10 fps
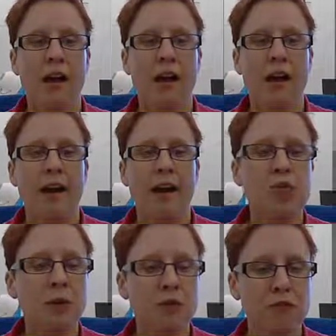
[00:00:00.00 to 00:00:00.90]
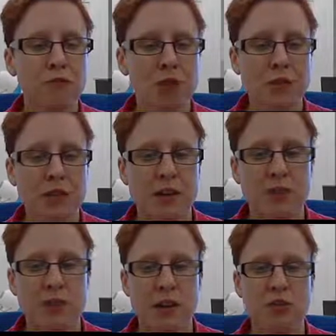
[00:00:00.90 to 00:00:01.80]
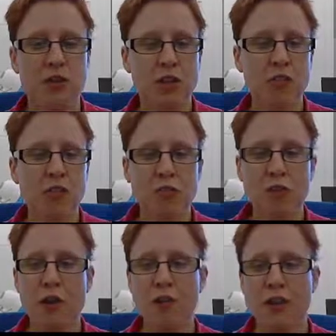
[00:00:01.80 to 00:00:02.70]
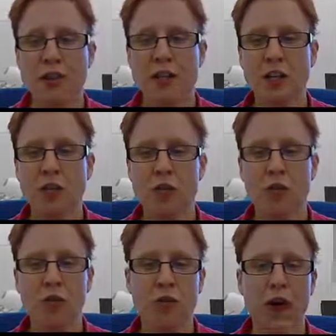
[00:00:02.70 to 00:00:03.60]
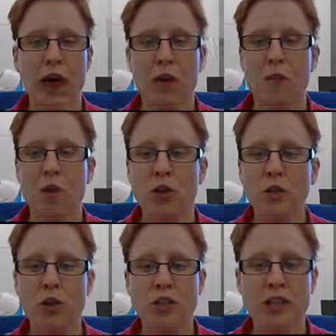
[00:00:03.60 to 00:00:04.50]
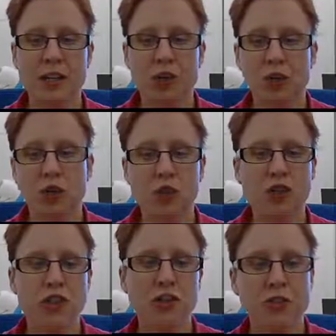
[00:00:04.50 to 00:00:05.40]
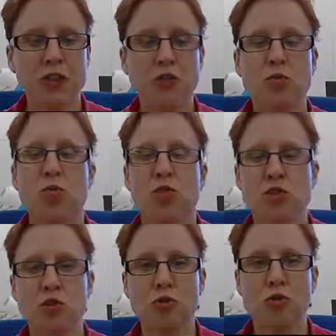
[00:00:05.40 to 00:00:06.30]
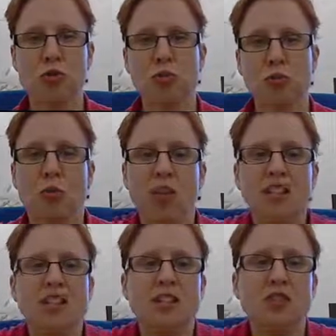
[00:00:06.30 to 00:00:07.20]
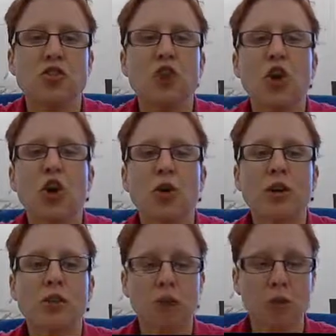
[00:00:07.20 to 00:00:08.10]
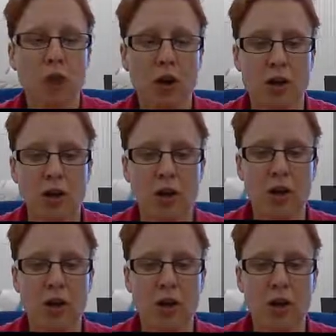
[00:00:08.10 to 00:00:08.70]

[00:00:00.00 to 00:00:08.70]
And it should also be informative. It should give you a rough idea of what knowledge and the knowledge generated towards a solution. What is it that you are going to